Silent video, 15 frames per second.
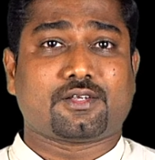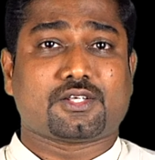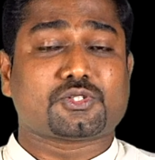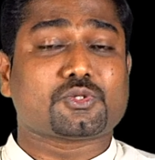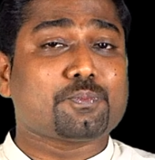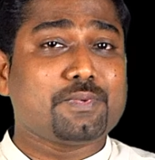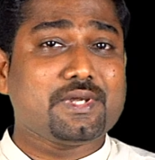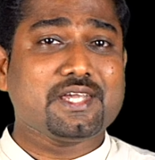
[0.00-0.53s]

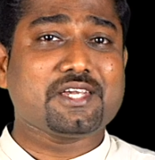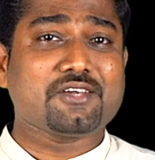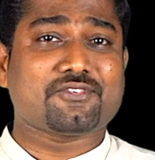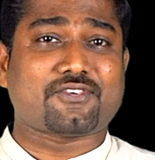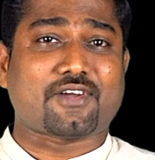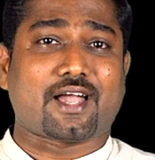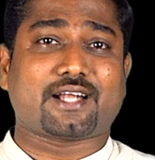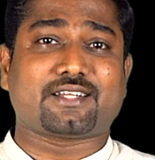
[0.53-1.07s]
So being a
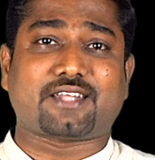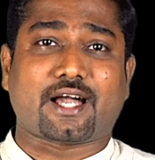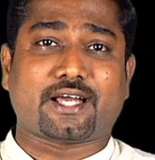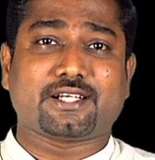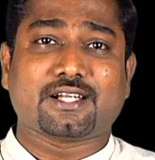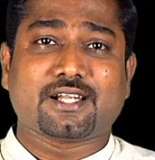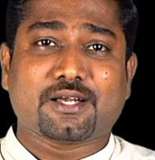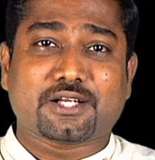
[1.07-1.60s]
fact
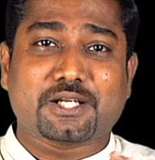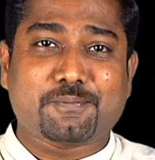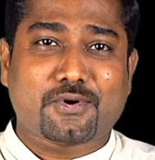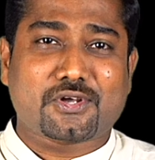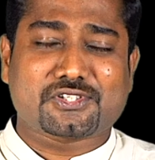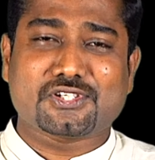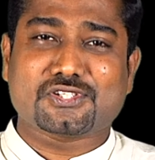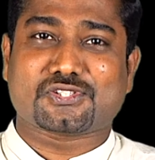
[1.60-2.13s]
that
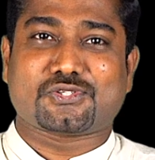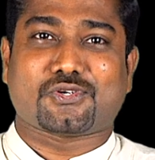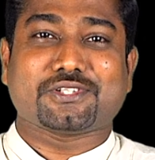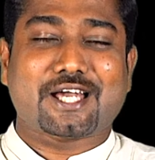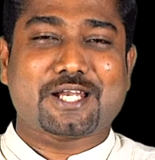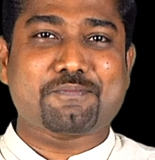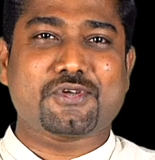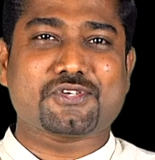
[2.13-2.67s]
reproduction is not
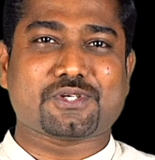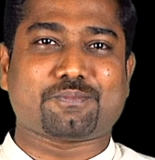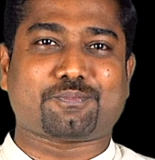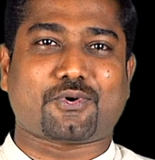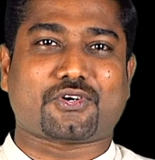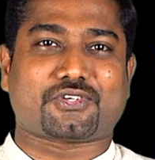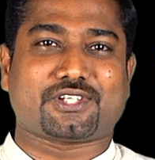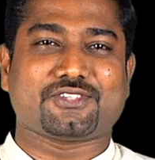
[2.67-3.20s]
that much
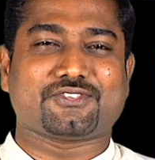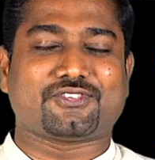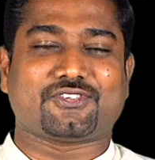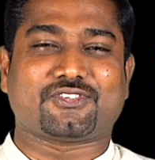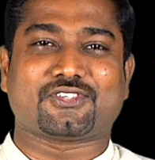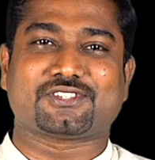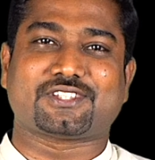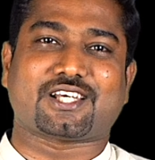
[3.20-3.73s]
important
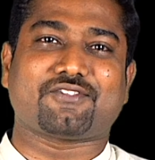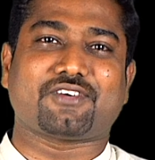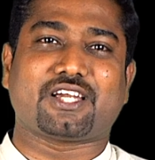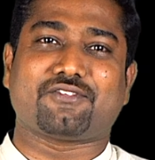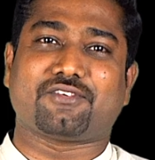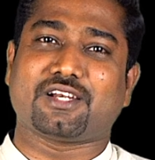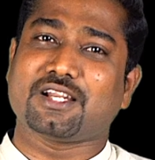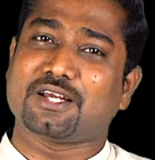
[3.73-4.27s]
for
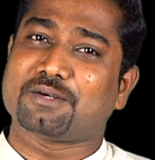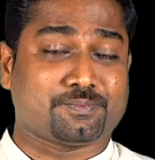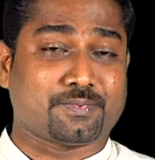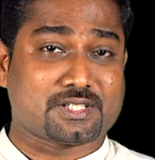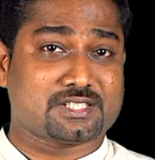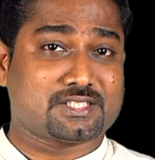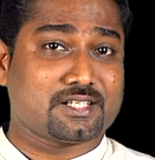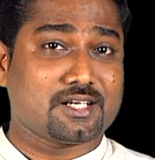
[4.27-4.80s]
survival,
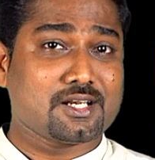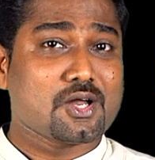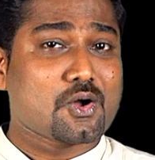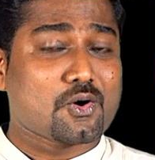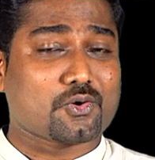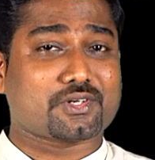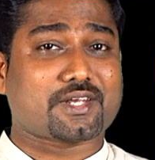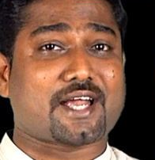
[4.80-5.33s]
but still
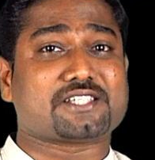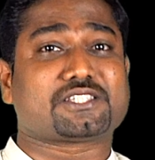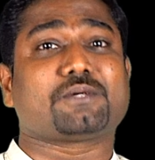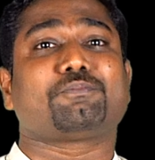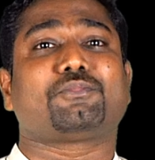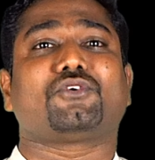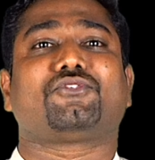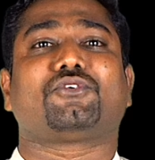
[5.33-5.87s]
organism
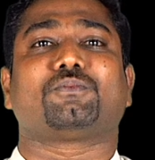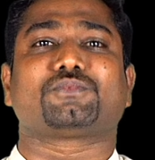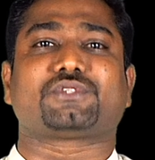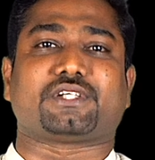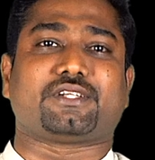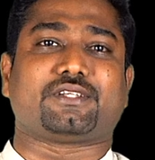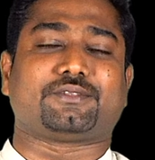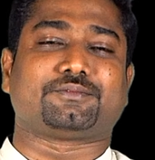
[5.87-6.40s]
performs
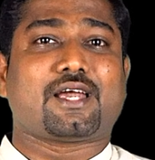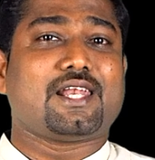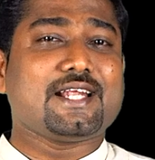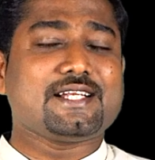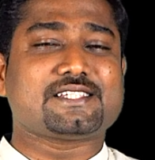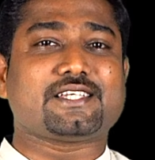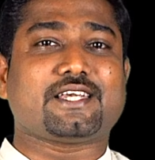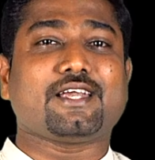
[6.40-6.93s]
it.
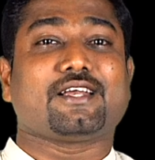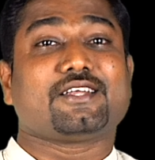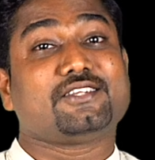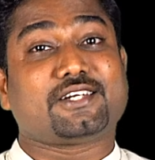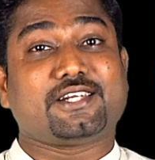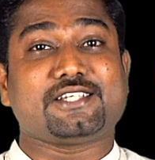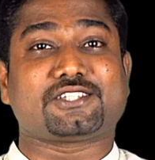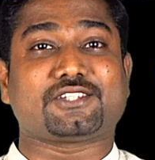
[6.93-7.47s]
Let's see
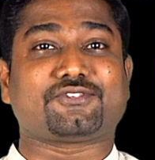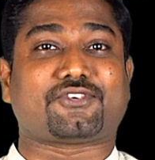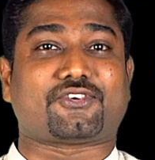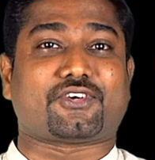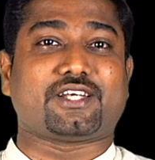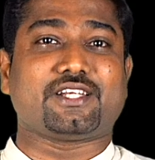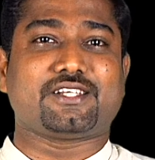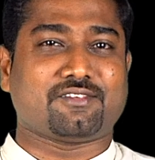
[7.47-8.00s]
the reason
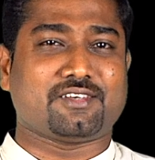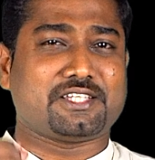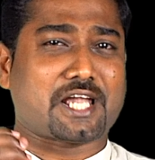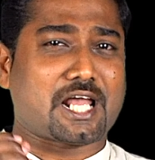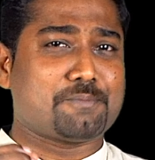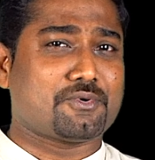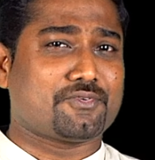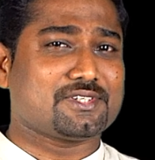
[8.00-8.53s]
for it with the
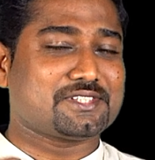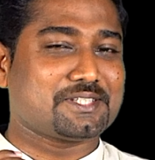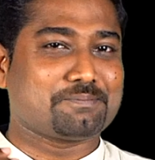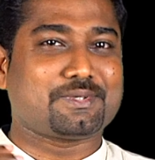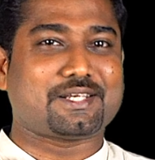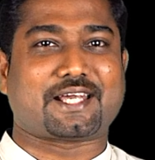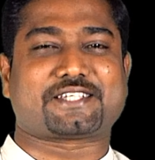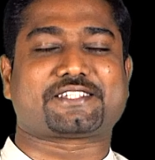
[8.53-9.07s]
help of a
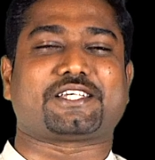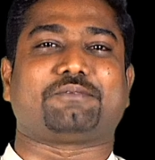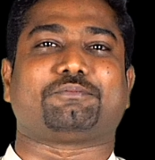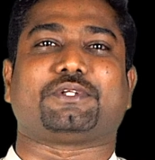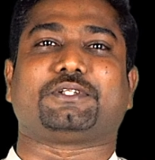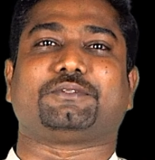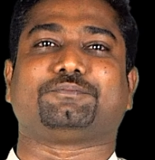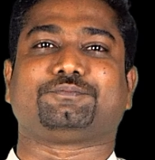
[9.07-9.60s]
simple
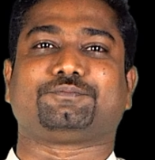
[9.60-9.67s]
example.